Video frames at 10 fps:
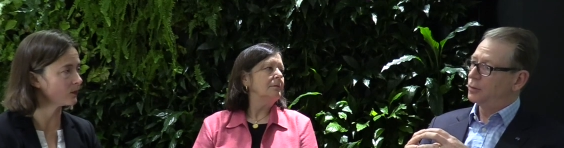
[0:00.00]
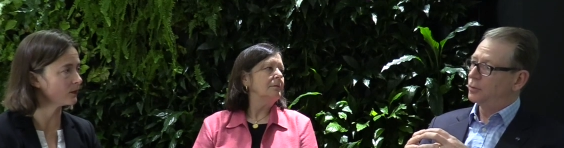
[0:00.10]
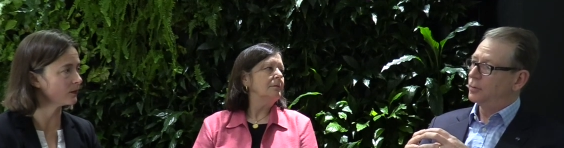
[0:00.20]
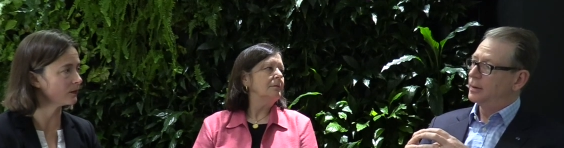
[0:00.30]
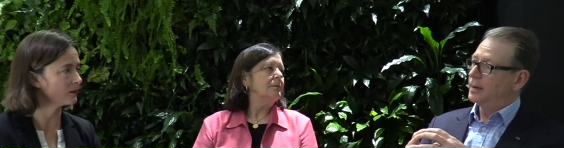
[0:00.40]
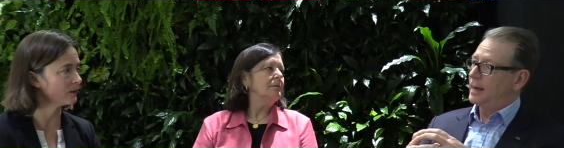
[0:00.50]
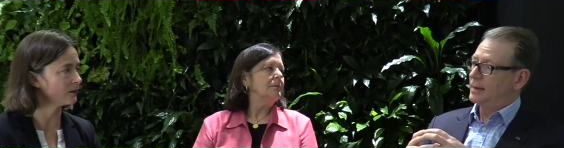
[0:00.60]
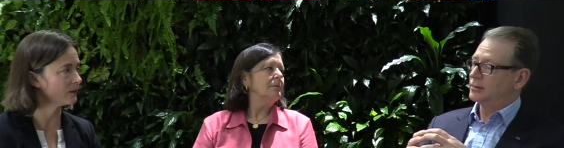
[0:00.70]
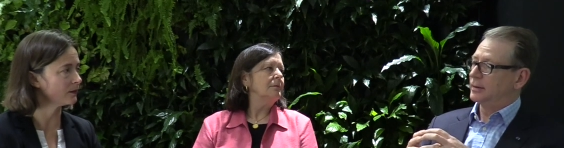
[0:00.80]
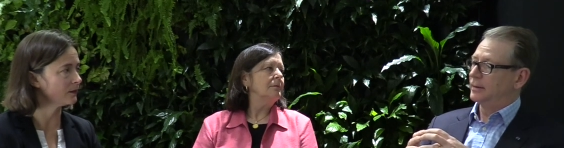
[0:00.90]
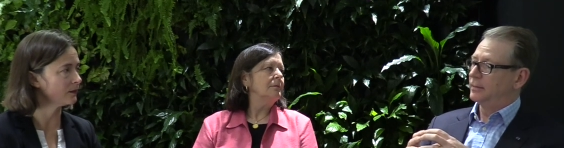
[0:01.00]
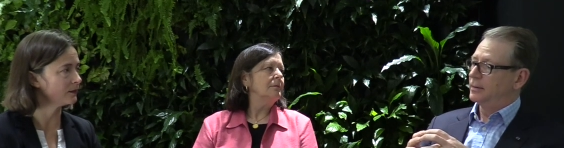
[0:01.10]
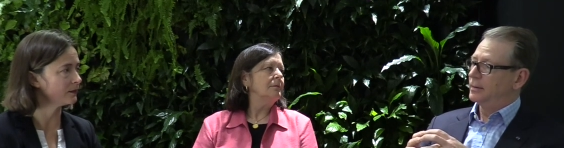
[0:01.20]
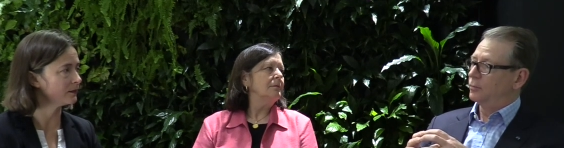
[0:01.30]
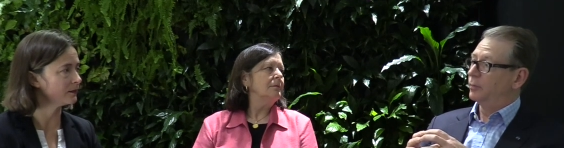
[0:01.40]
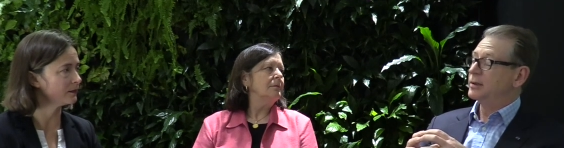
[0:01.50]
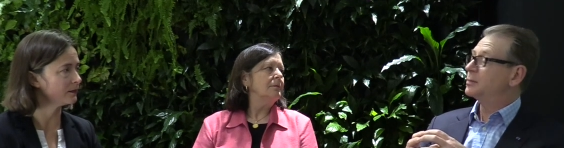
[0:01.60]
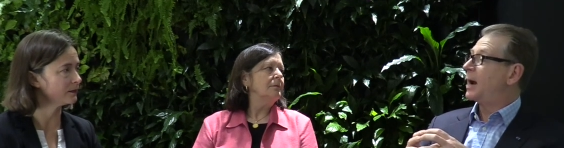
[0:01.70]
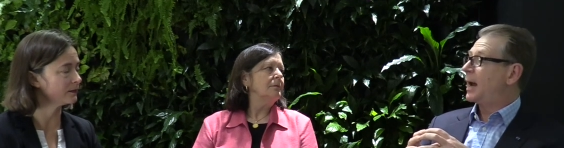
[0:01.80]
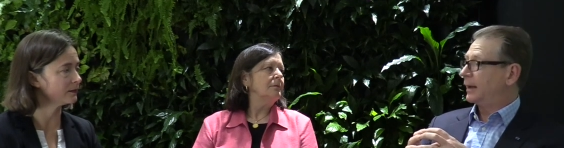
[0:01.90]
Speaker 1: who actually will be
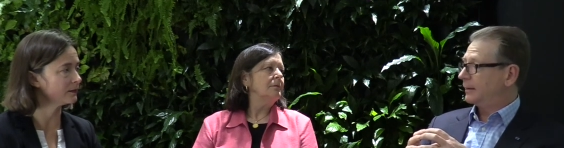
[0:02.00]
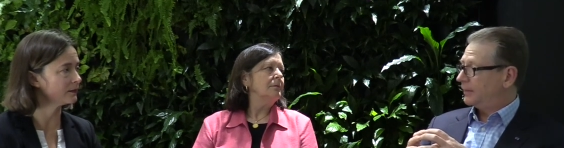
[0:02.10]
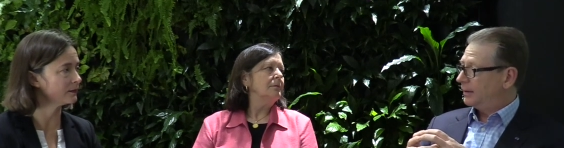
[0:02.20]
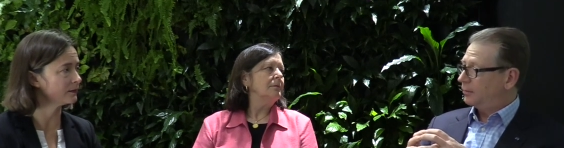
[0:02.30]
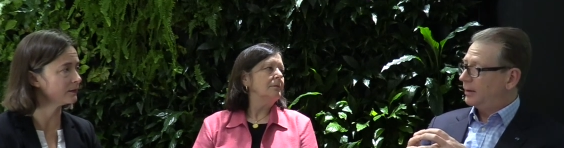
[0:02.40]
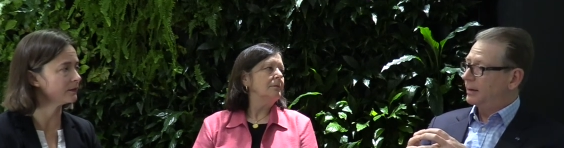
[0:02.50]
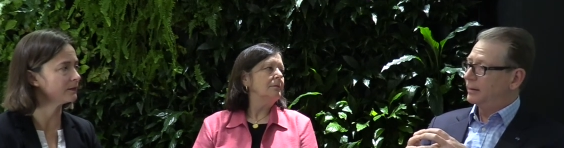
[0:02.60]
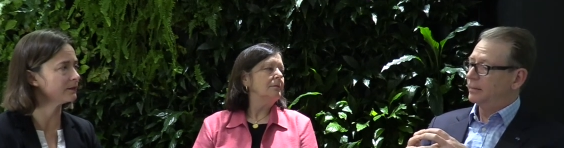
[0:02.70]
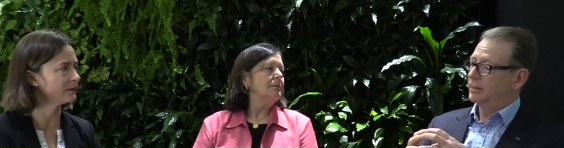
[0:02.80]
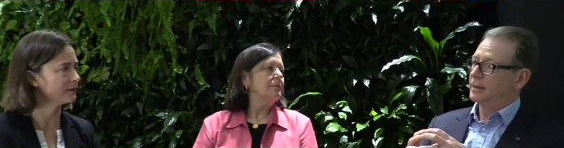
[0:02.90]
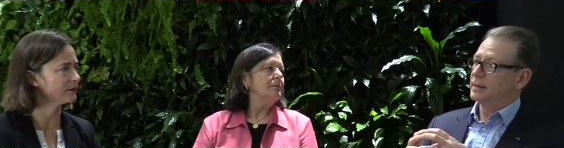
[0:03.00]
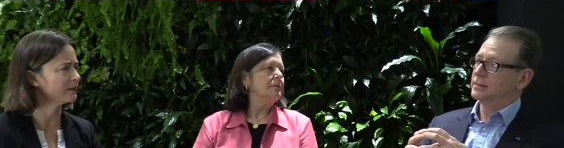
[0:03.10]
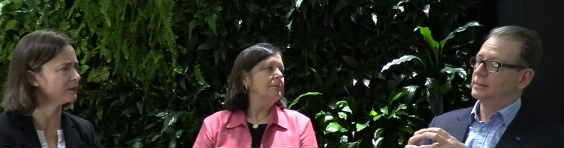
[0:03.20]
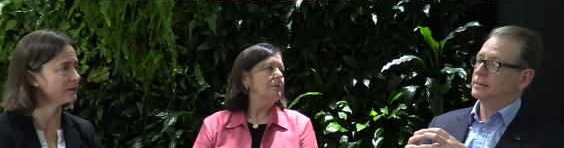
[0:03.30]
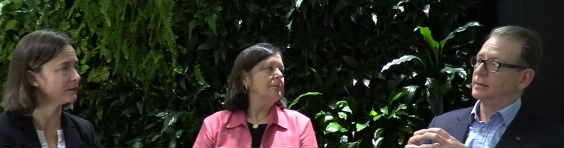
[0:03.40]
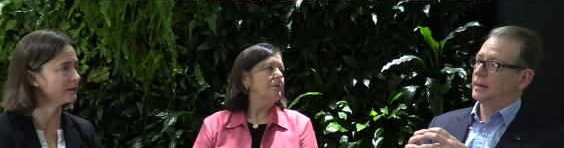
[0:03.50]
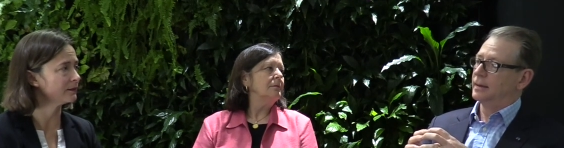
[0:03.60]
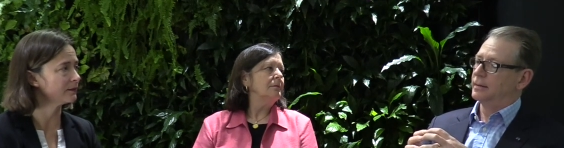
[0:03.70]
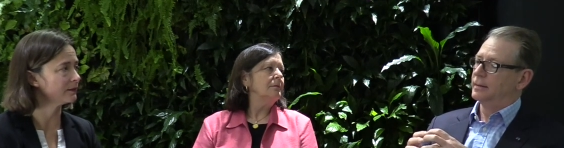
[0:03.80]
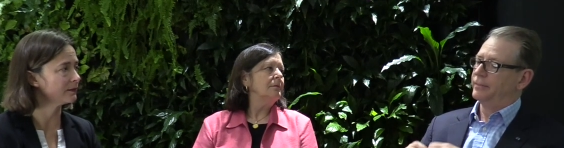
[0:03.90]
smiling in a way uh, because it's
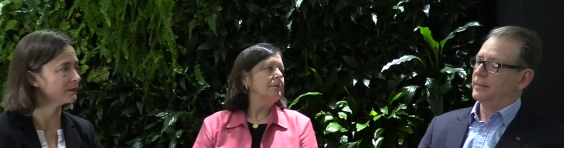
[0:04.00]
uh,